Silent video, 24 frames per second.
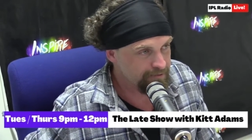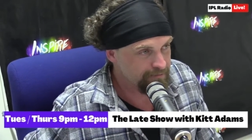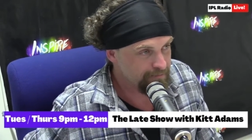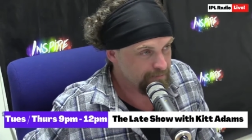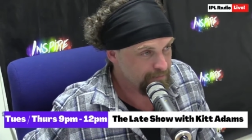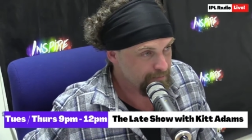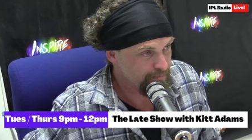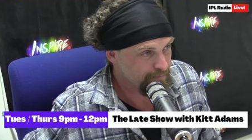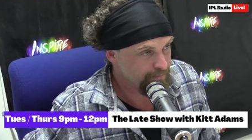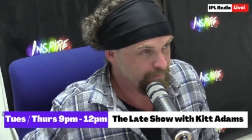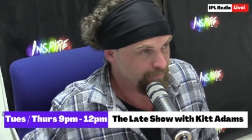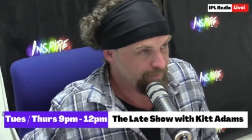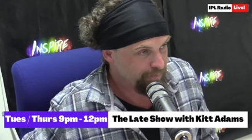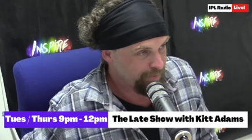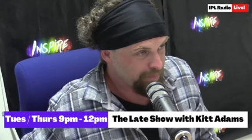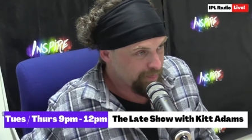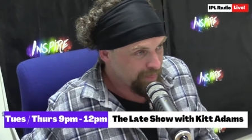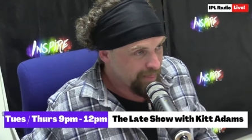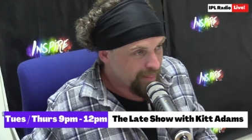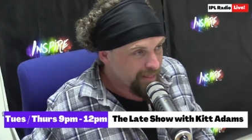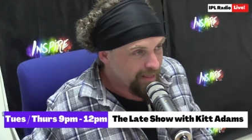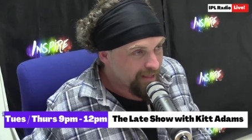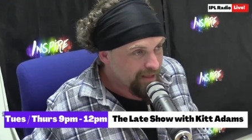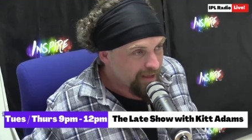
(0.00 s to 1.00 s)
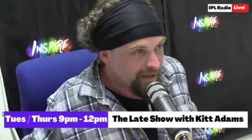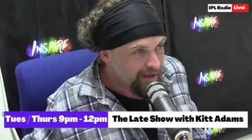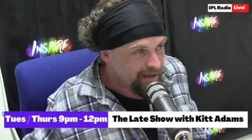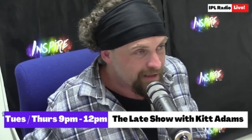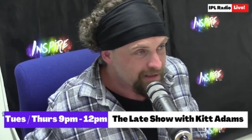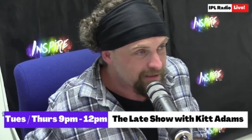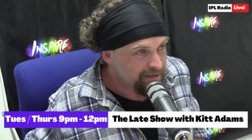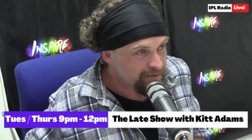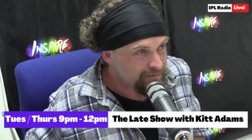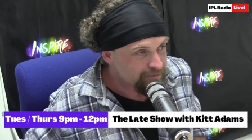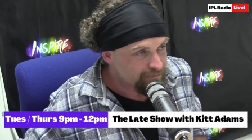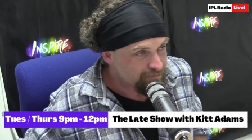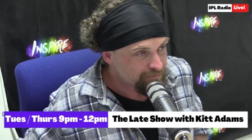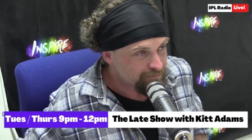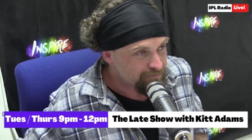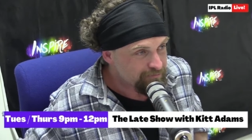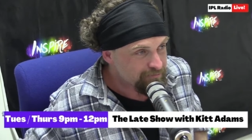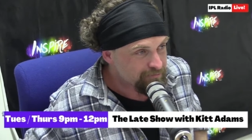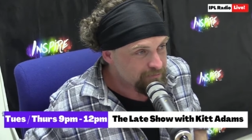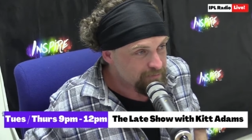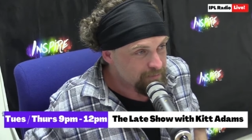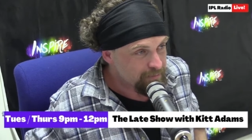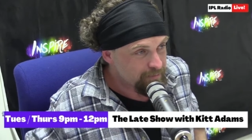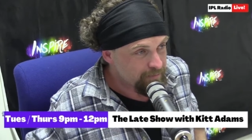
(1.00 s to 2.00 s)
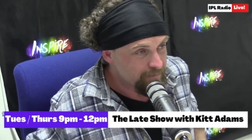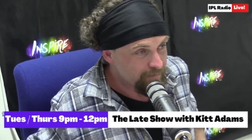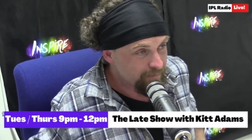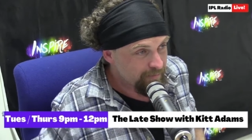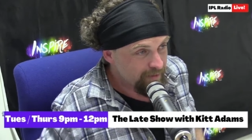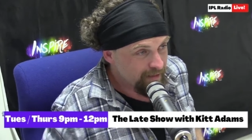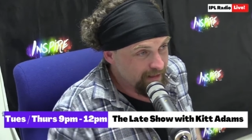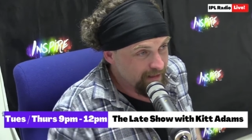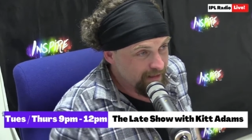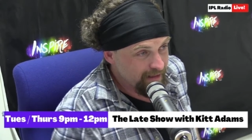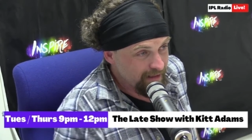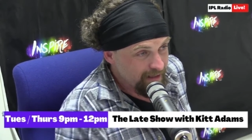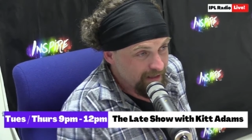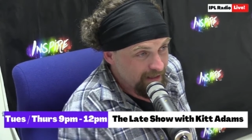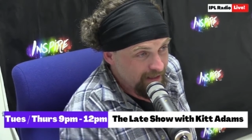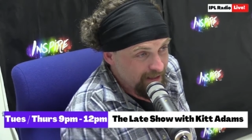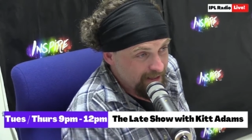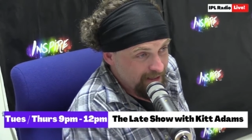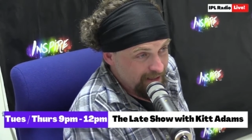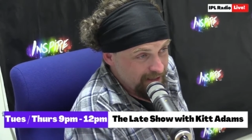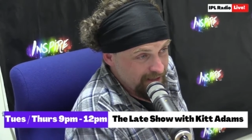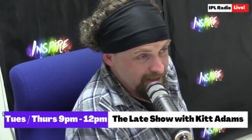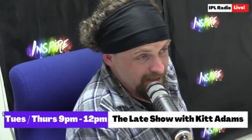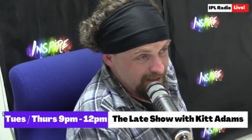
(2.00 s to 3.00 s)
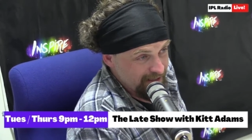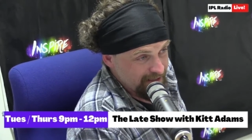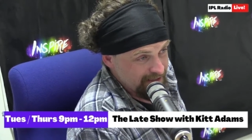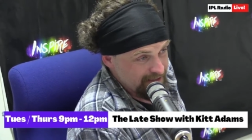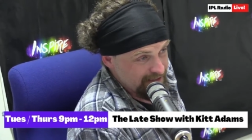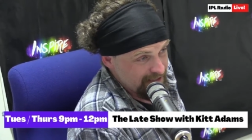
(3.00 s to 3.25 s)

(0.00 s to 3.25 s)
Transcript: I'm going to bid you guys a good night, so thank you for having me on the show.